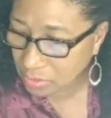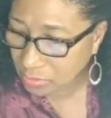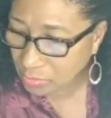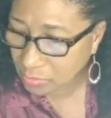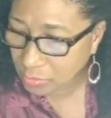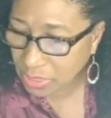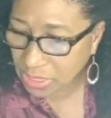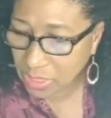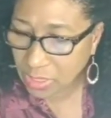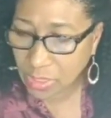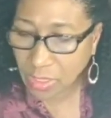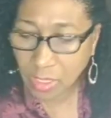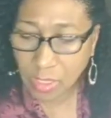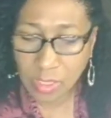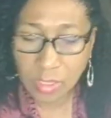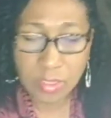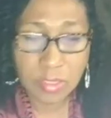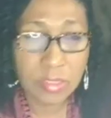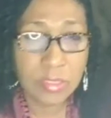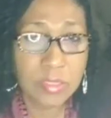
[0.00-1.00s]

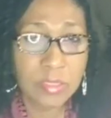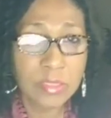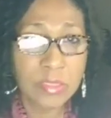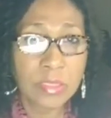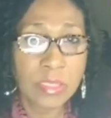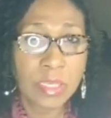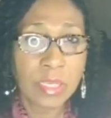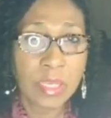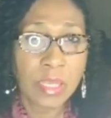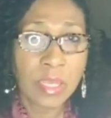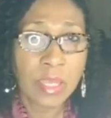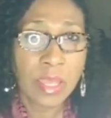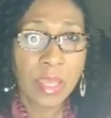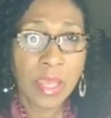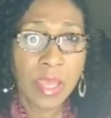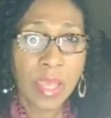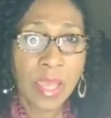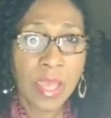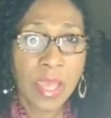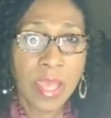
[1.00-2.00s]
because
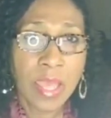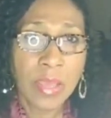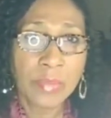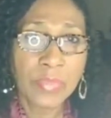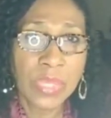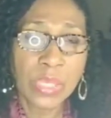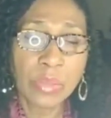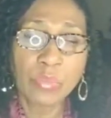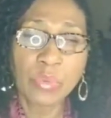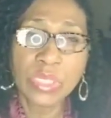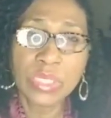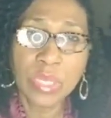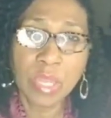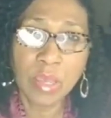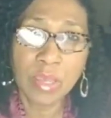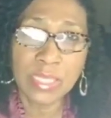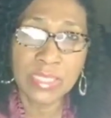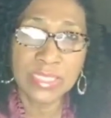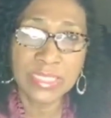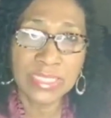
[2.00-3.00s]
he would
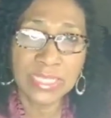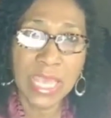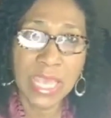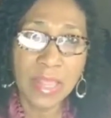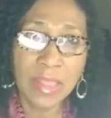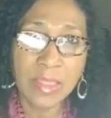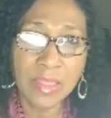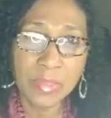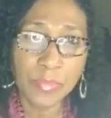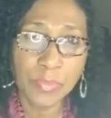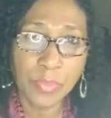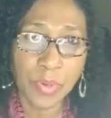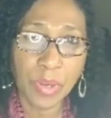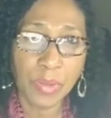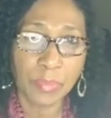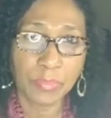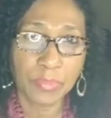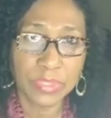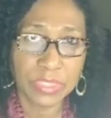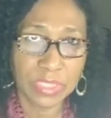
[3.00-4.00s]
not sell the
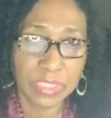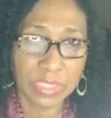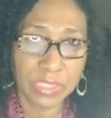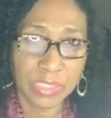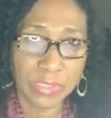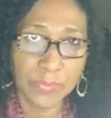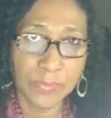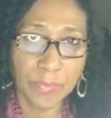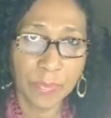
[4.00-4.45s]
property.